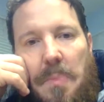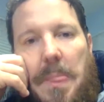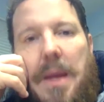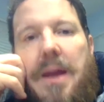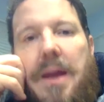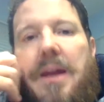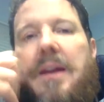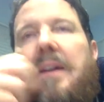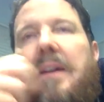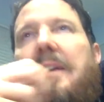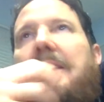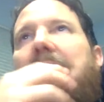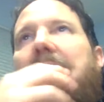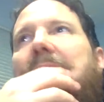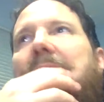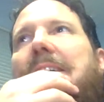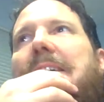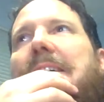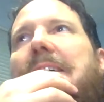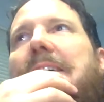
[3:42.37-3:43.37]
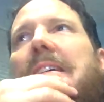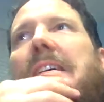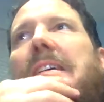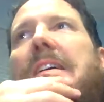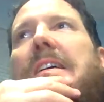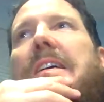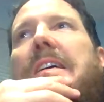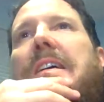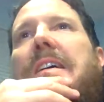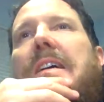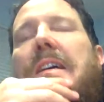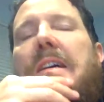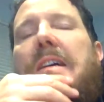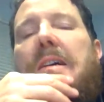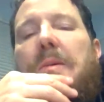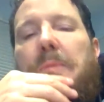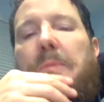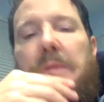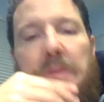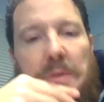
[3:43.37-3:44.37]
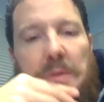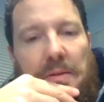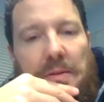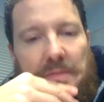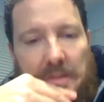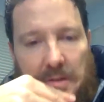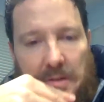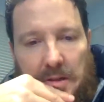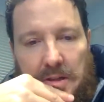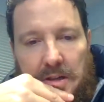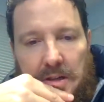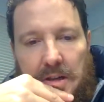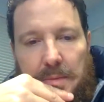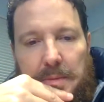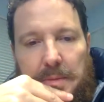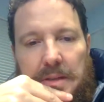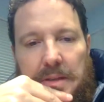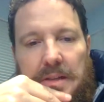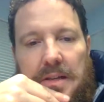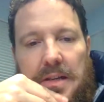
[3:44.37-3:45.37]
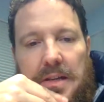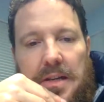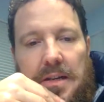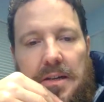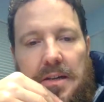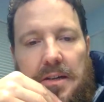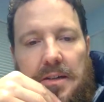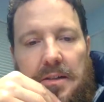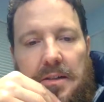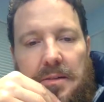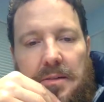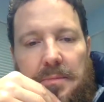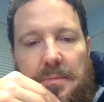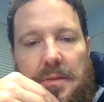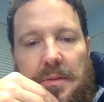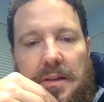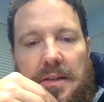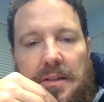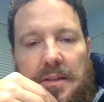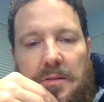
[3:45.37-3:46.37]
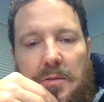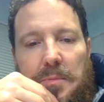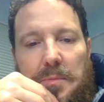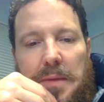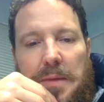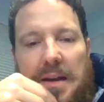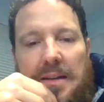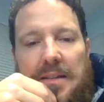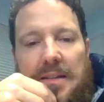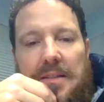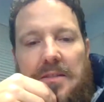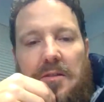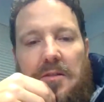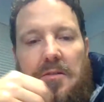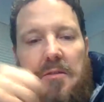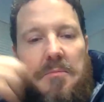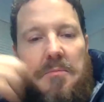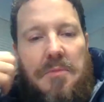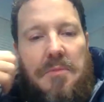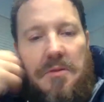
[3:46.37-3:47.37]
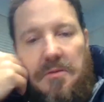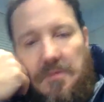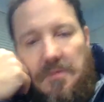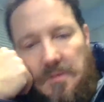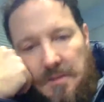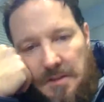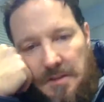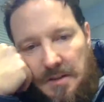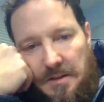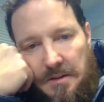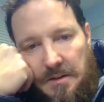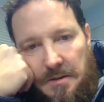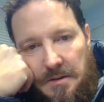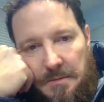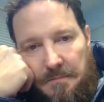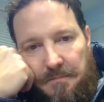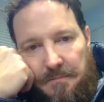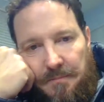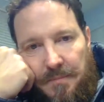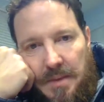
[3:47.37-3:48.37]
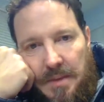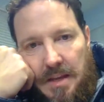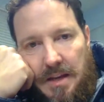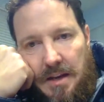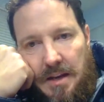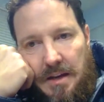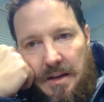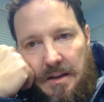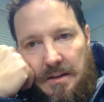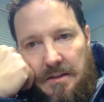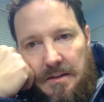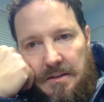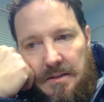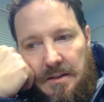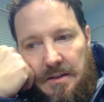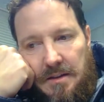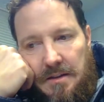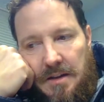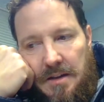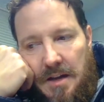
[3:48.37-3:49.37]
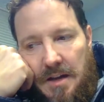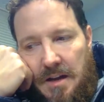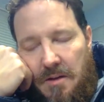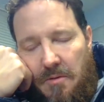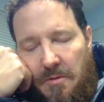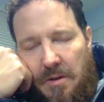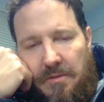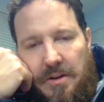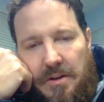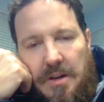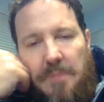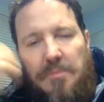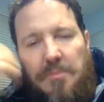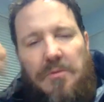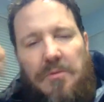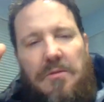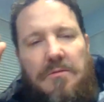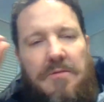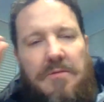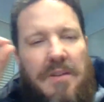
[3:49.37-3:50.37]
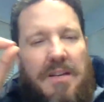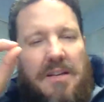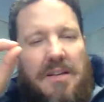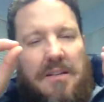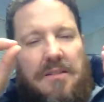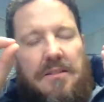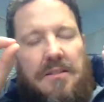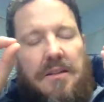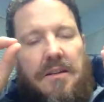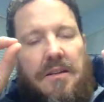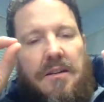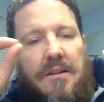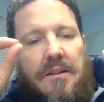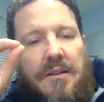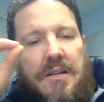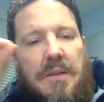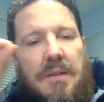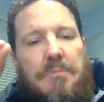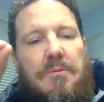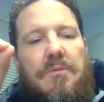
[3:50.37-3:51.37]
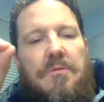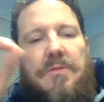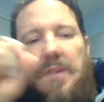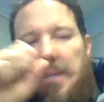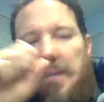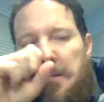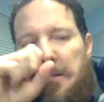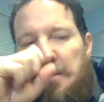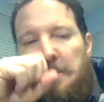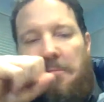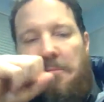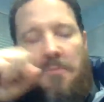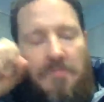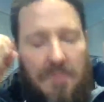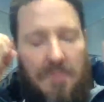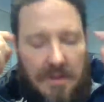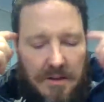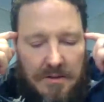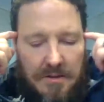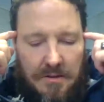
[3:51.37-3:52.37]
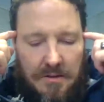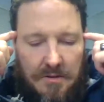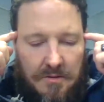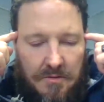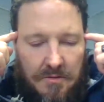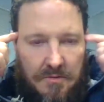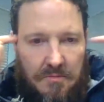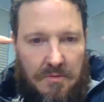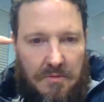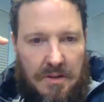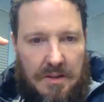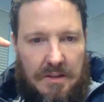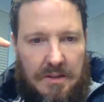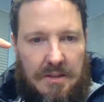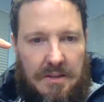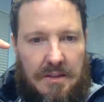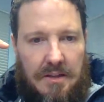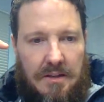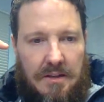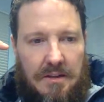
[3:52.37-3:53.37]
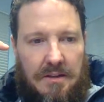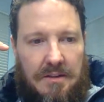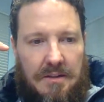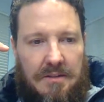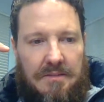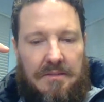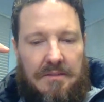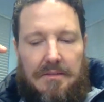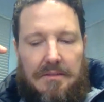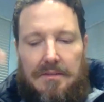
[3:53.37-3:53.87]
And we do have search coming. I know the backend's already built, and we have a couple of things that we're wanting to do with the